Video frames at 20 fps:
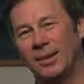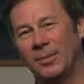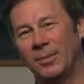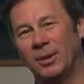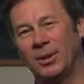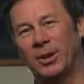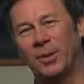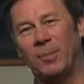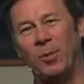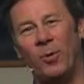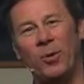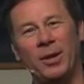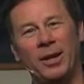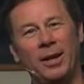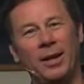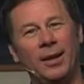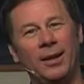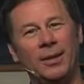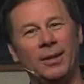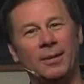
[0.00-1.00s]
But the point
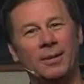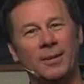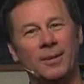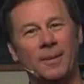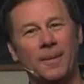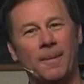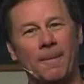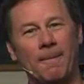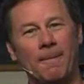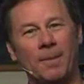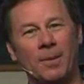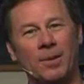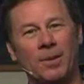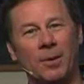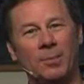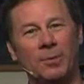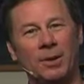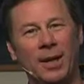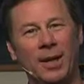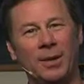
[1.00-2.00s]
is,
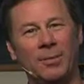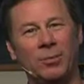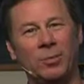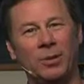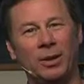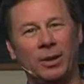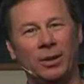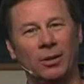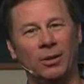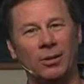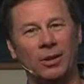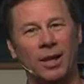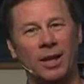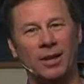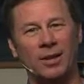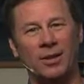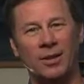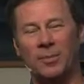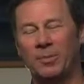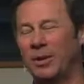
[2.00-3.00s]
sometimes when it looks
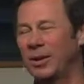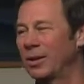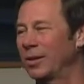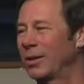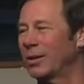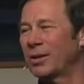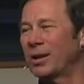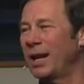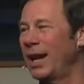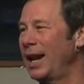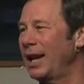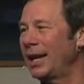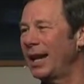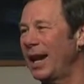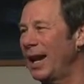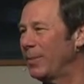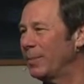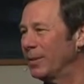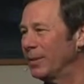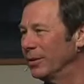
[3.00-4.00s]
like something just can't
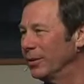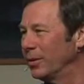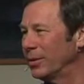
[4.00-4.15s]
happen,